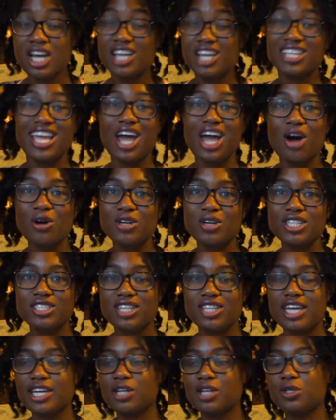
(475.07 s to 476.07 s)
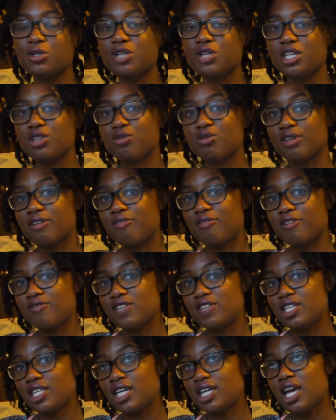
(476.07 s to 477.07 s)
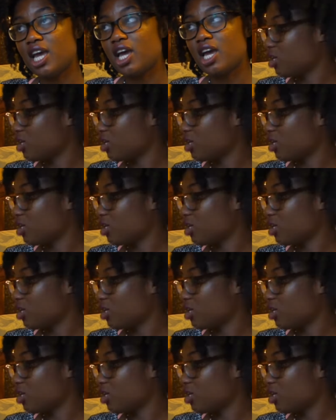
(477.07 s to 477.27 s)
They always include a $3.50